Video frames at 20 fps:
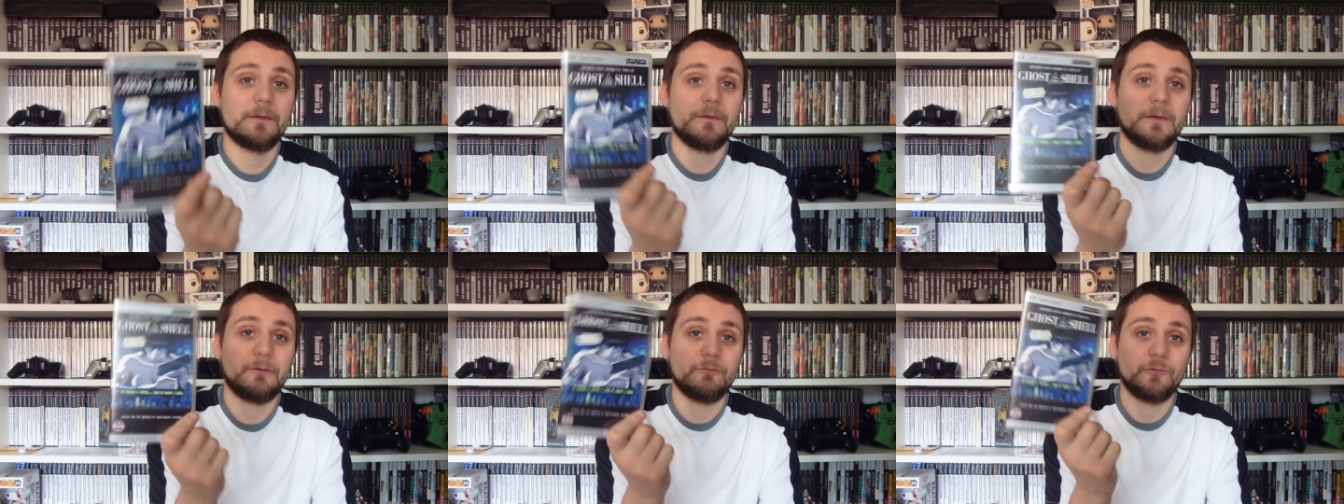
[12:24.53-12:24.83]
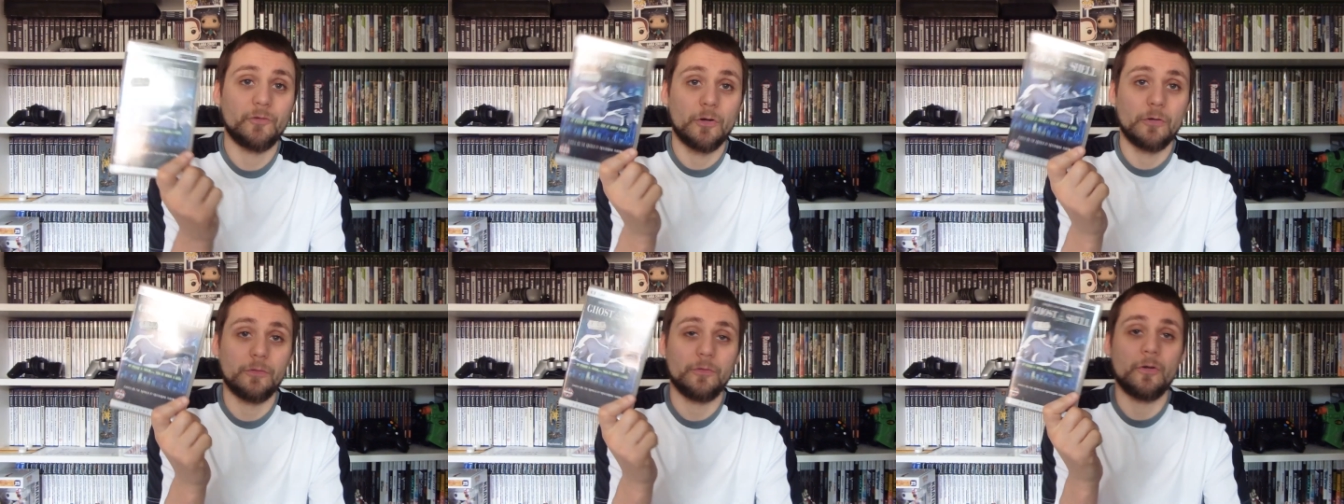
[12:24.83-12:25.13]
I've
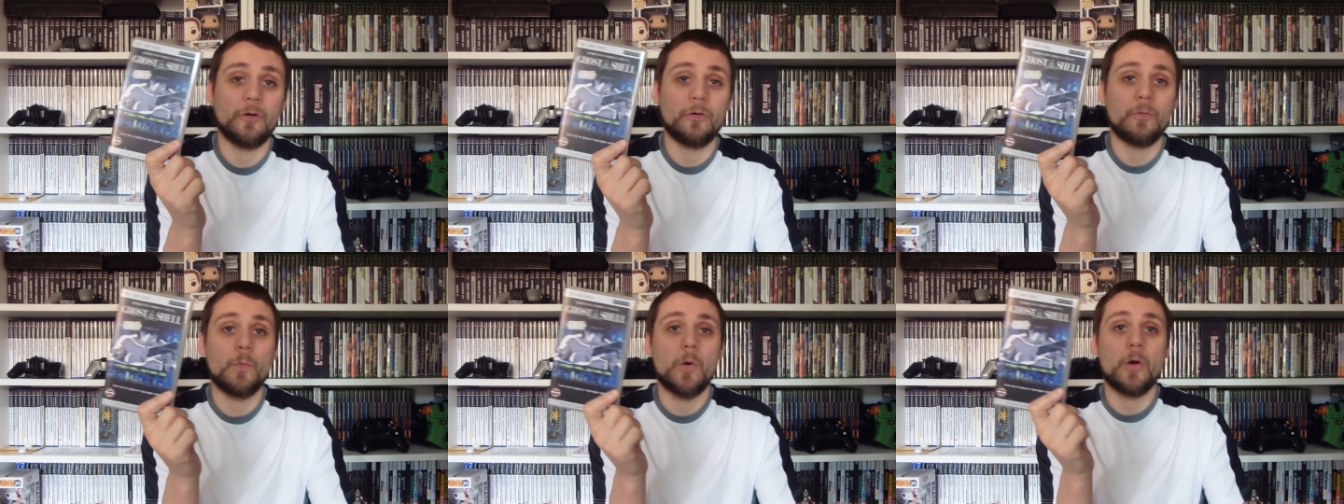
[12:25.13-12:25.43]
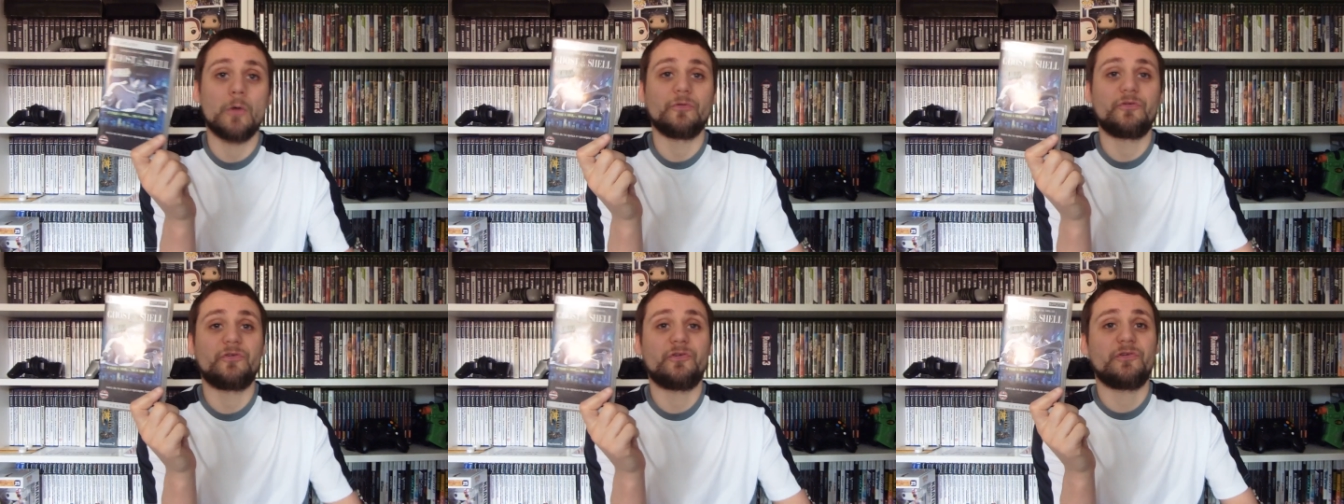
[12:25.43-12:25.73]
not long
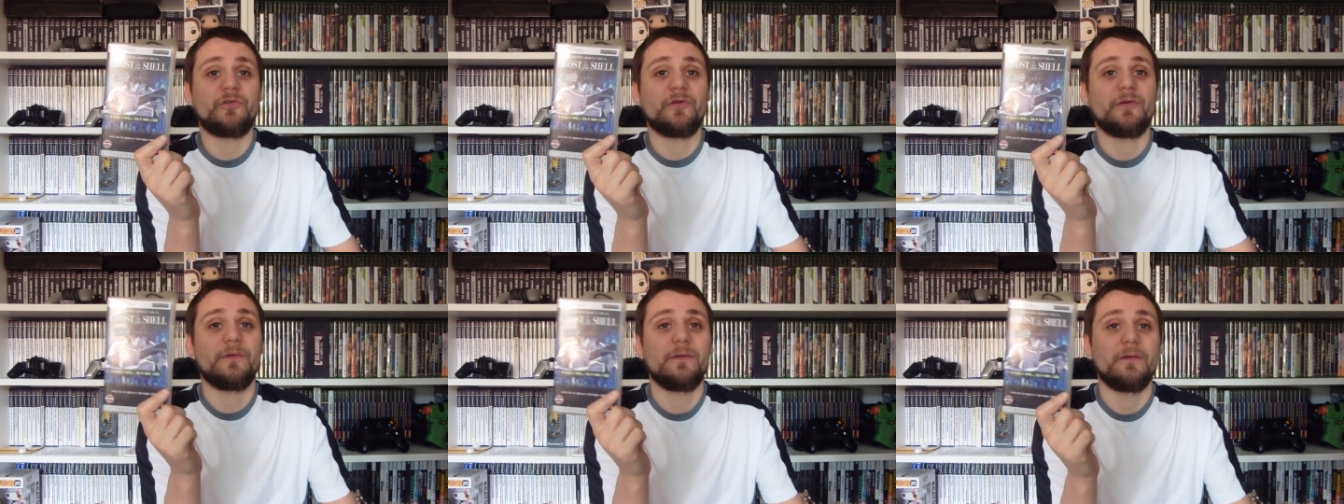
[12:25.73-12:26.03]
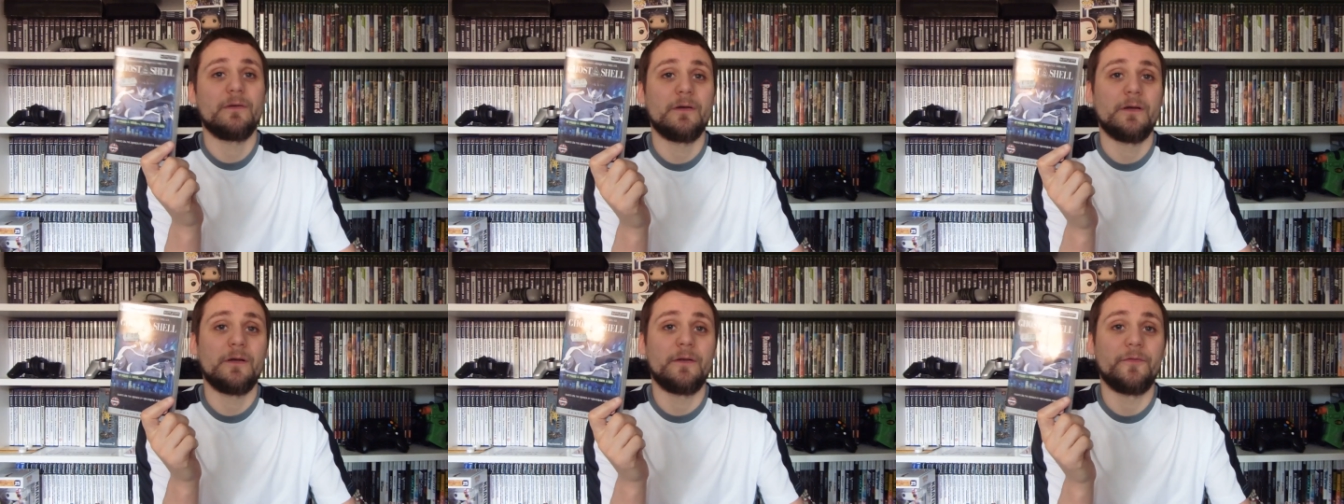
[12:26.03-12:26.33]
watched
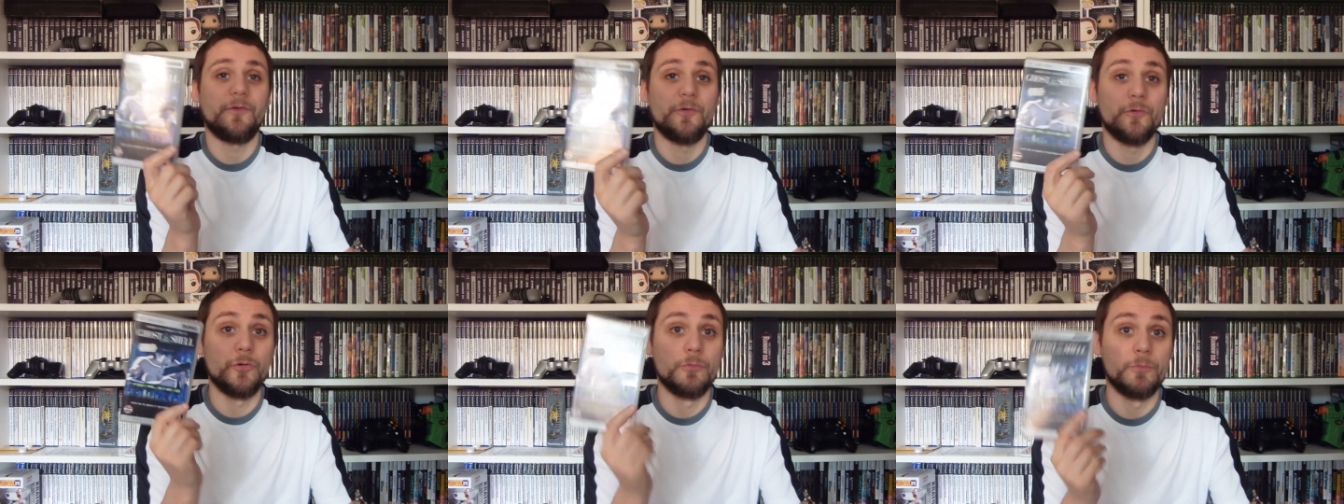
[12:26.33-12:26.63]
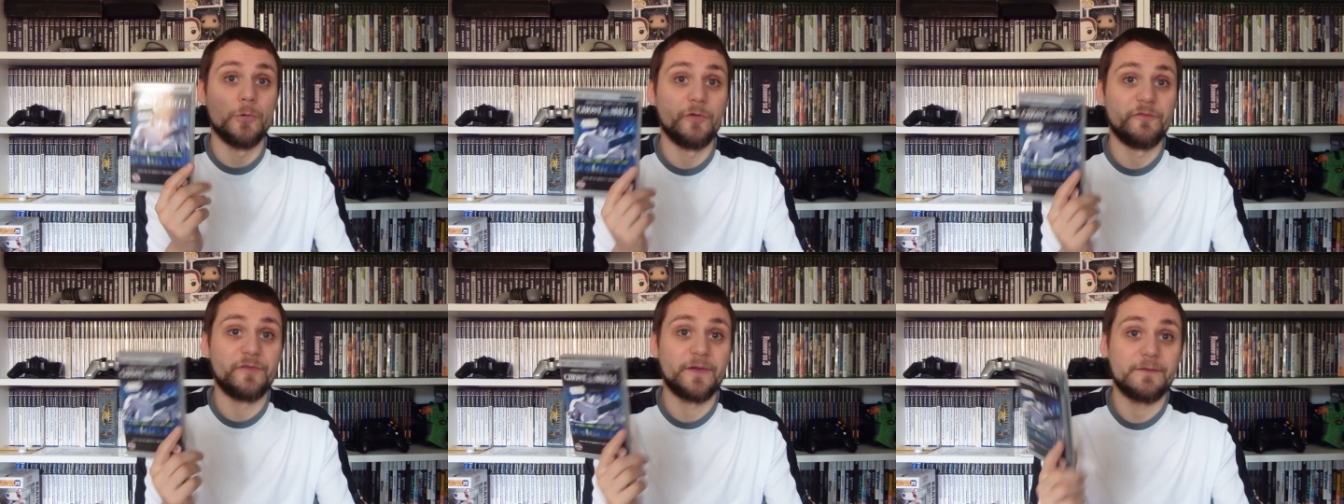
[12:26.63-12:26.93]
uh, the new
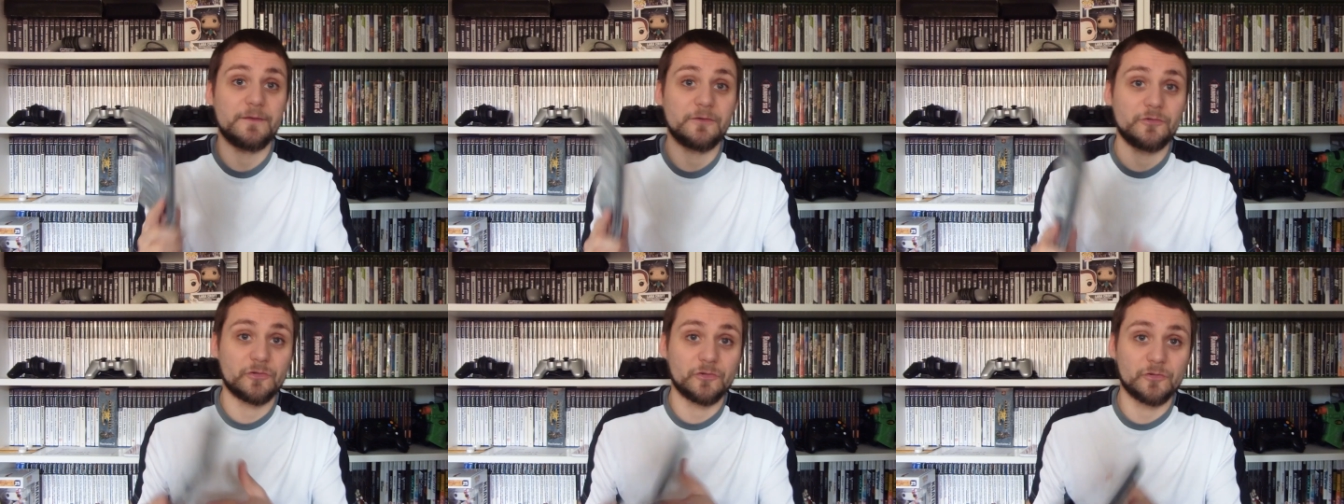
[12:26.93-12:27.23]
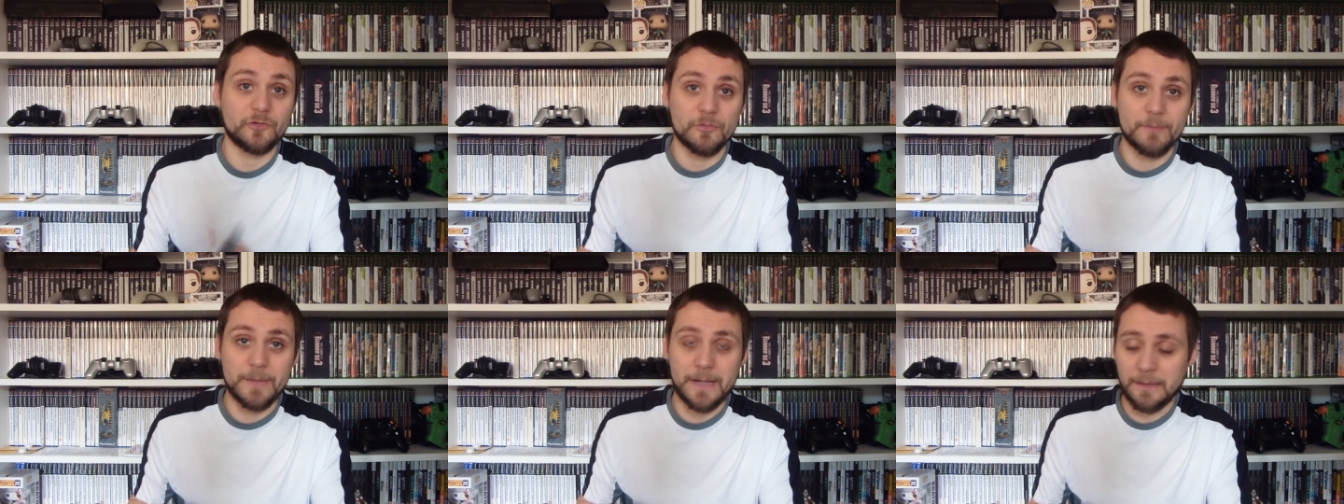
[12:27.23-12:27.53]
movie that's
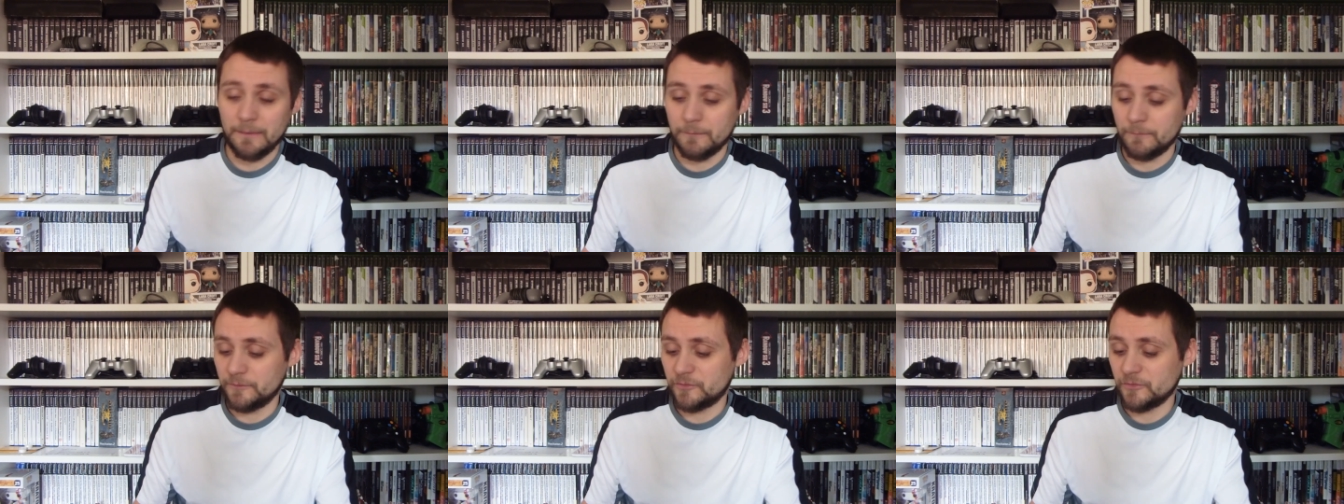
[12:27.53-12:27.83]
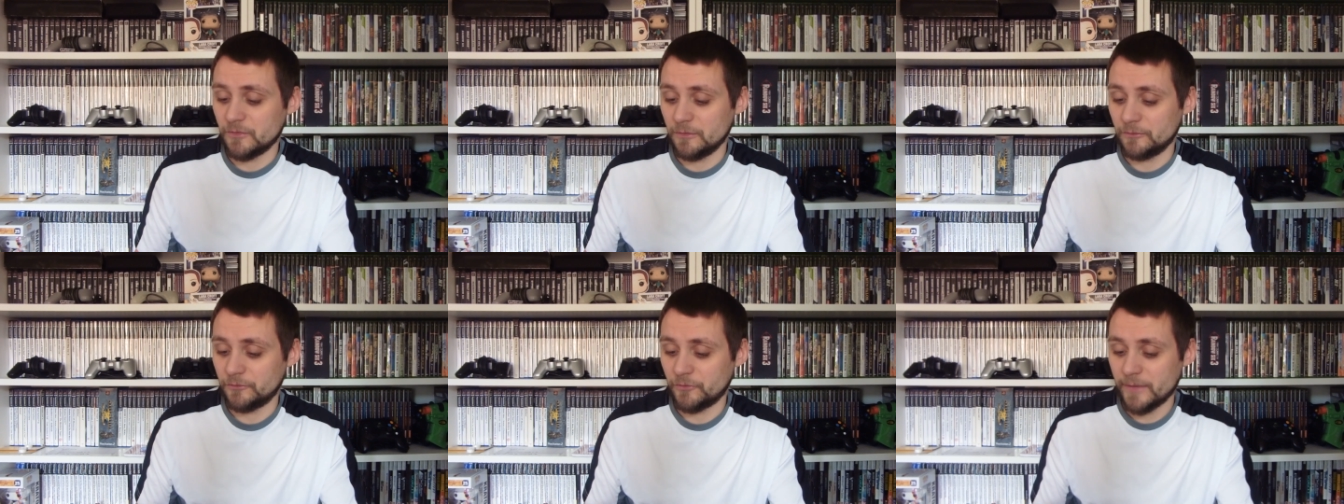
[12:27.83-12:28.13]
just come out with
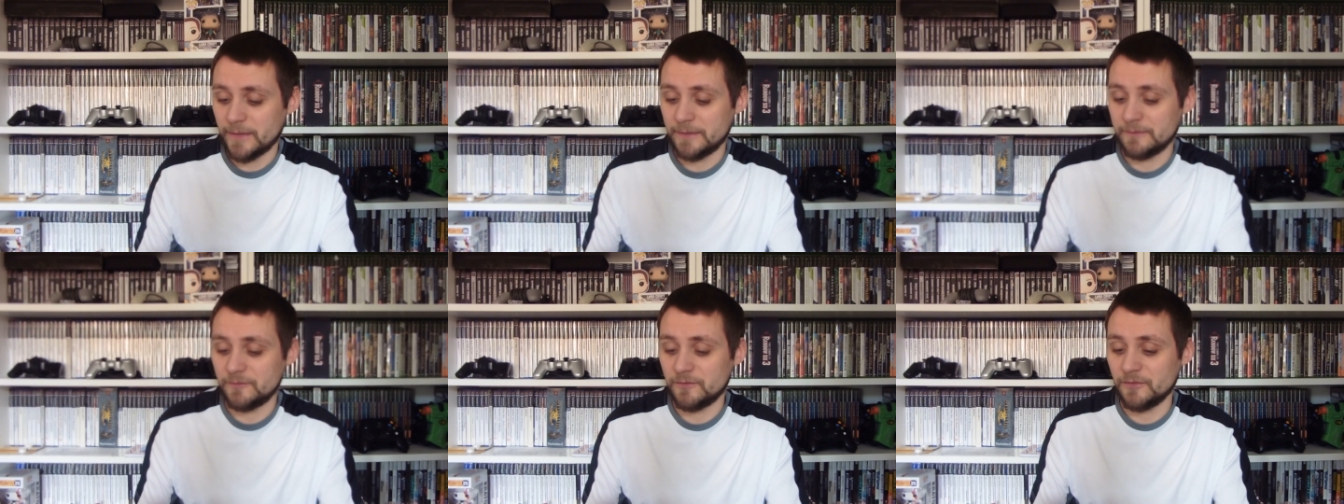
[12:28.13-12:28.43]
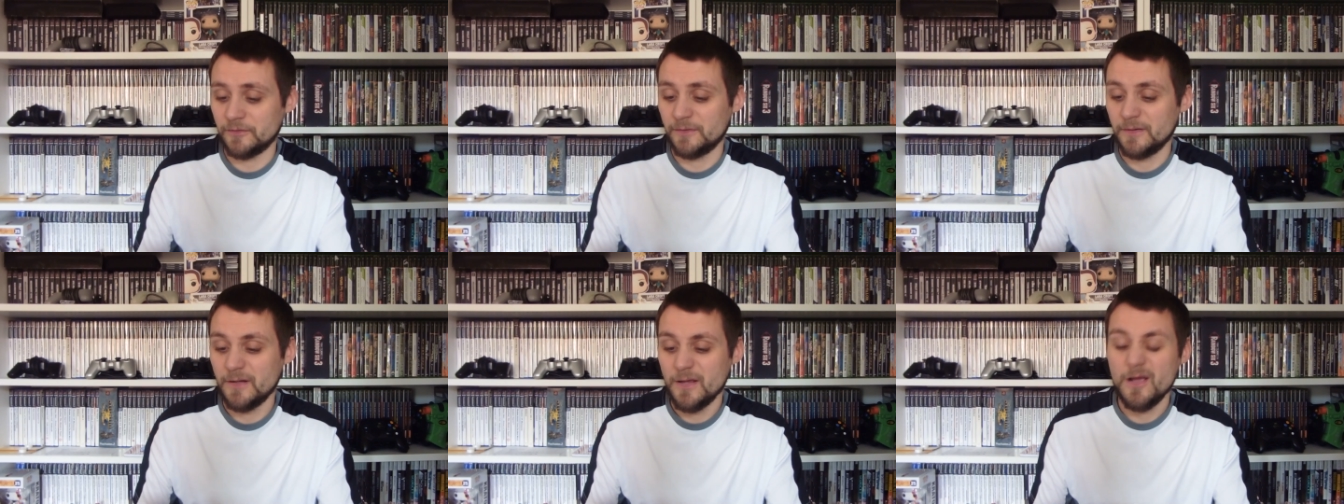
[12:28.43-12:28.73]
Scarlett
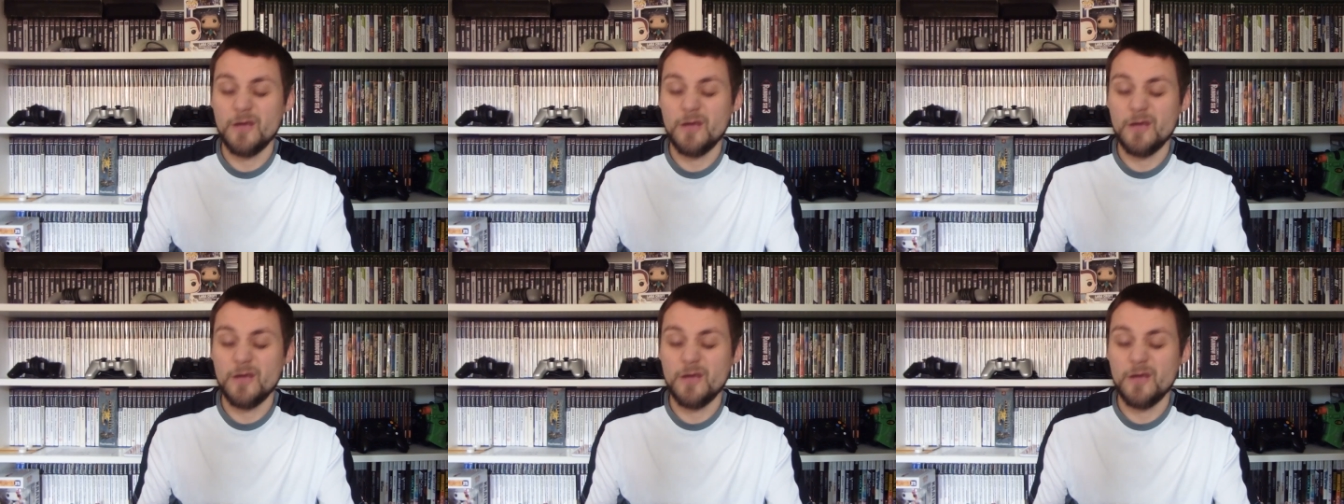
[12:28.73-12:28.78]
Johansson.